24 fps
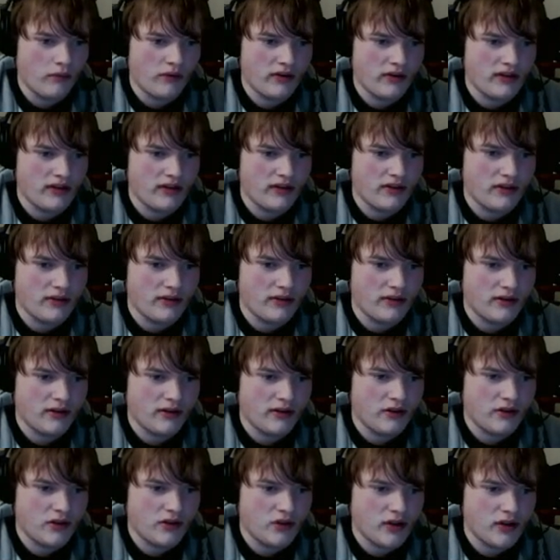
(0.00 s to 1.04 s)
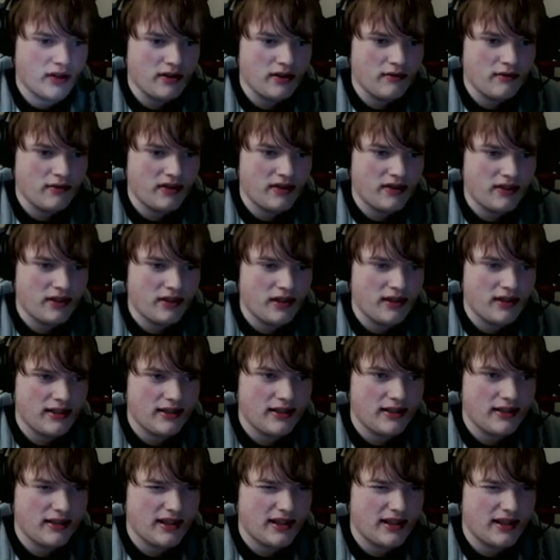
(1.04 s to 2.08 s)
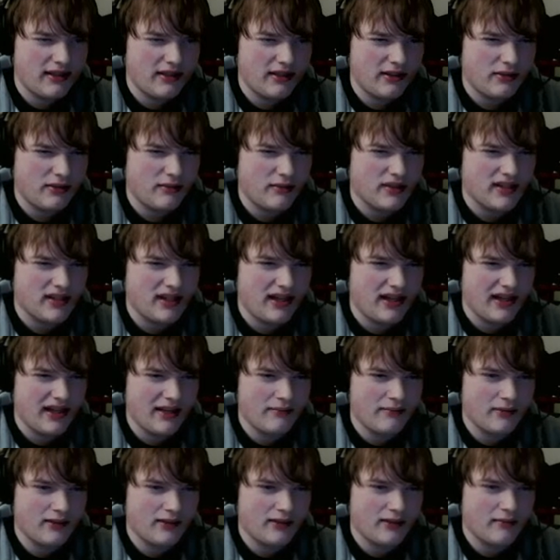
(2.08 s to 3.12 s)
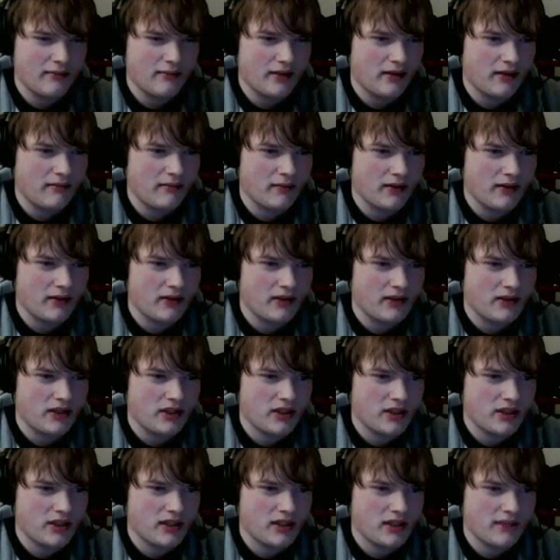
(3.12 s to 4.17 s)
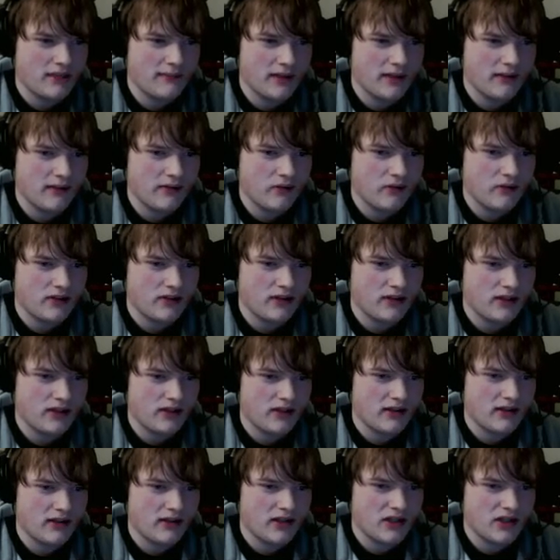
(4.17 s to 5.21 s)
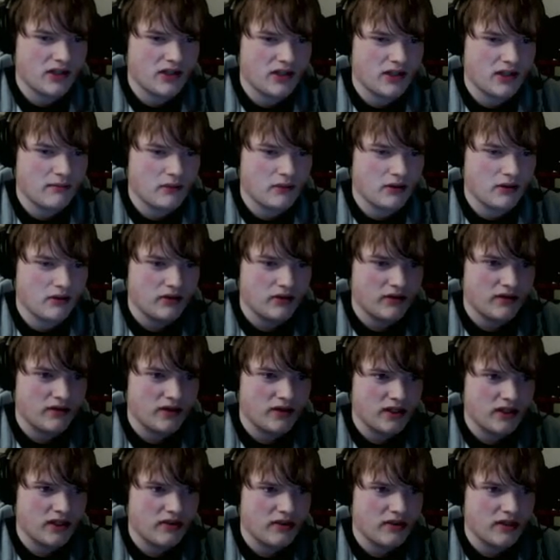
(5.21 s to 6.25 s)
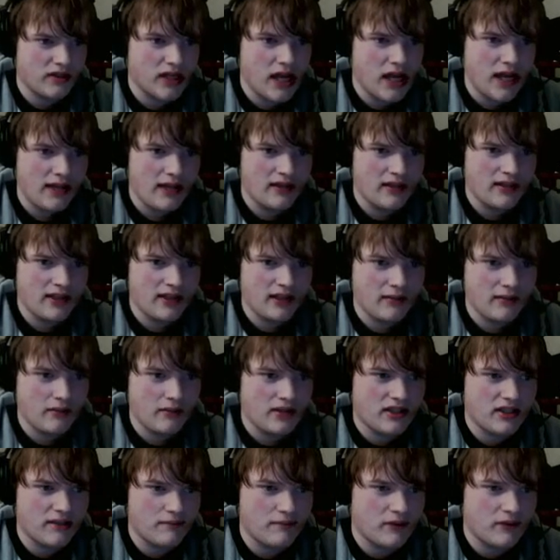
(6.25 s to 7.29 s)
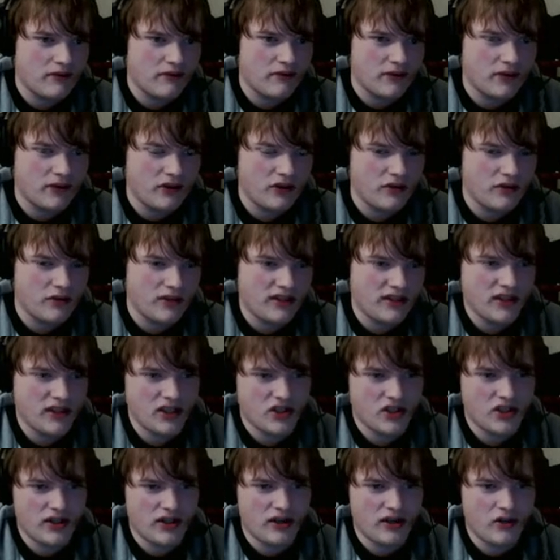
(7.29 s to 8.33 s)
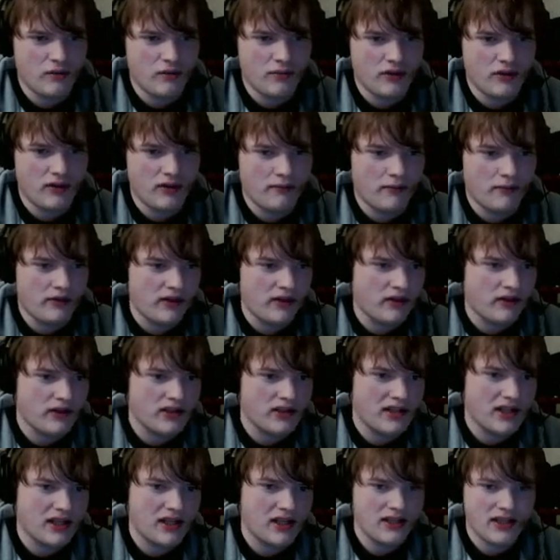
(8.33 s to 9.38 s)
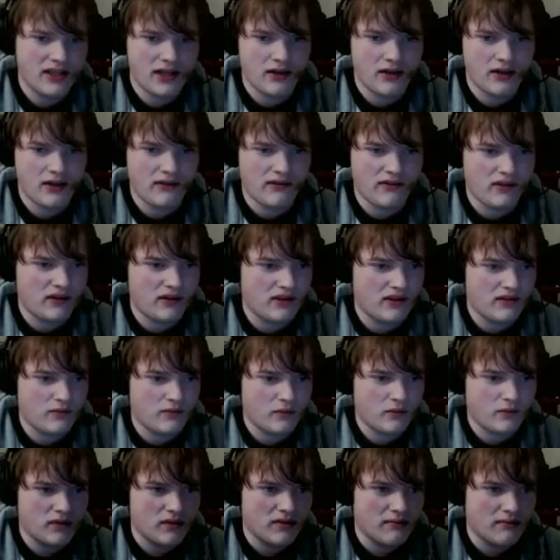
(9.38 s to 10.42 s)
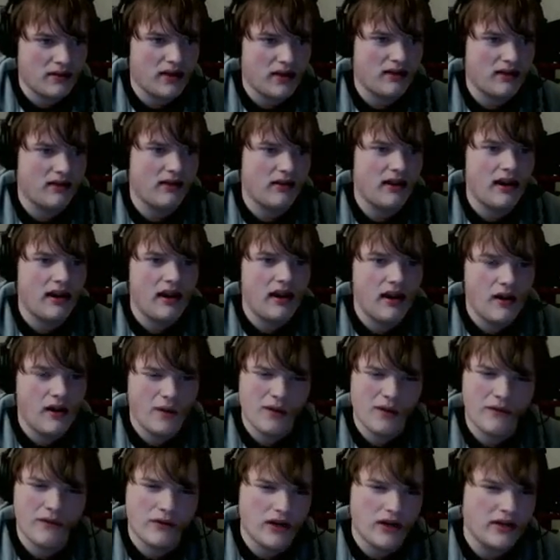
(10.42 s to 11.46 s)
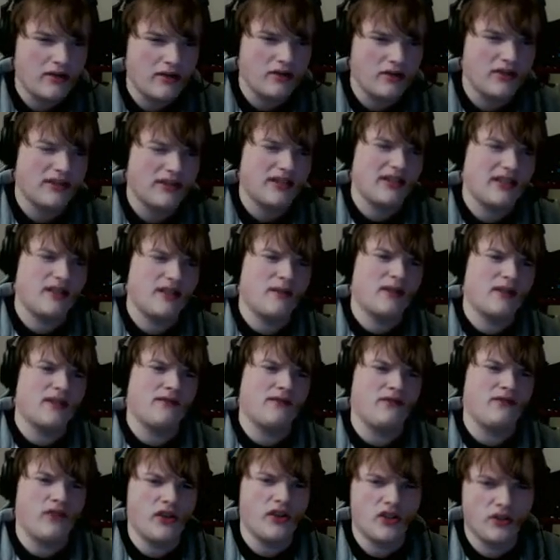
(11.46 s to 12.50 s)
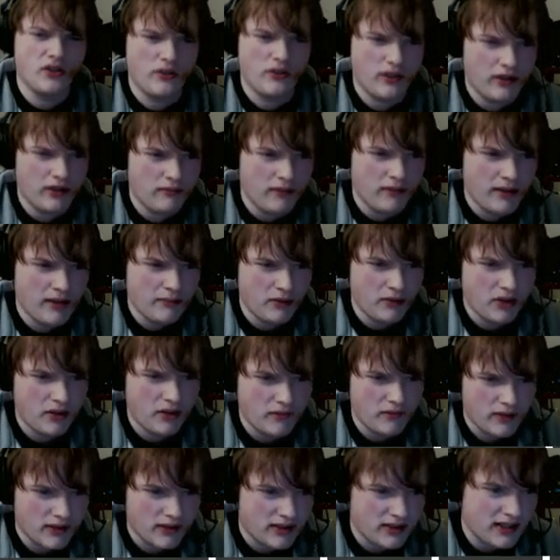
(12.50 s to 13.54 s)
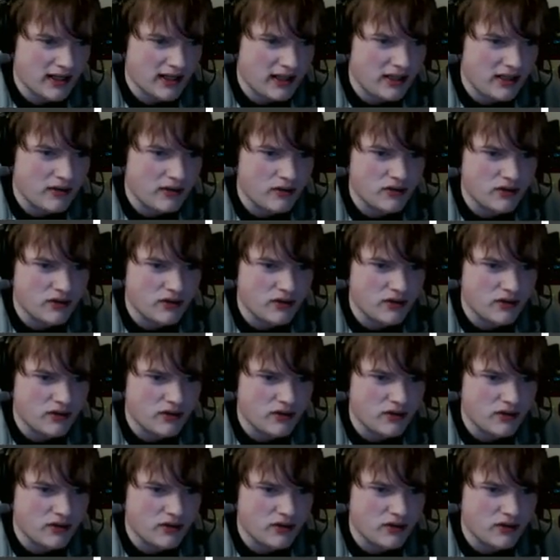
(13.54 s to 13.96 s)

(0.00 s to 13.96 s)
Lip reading: Were these the train receipts? I thought the receipt I had picked up mine matched these, but of course not. This station had been closed for years. The ticket must have been for the newer station that opened up on the other side of town after this one was abandoned. However, I noticed a series of fresher-looking paper covered in tiny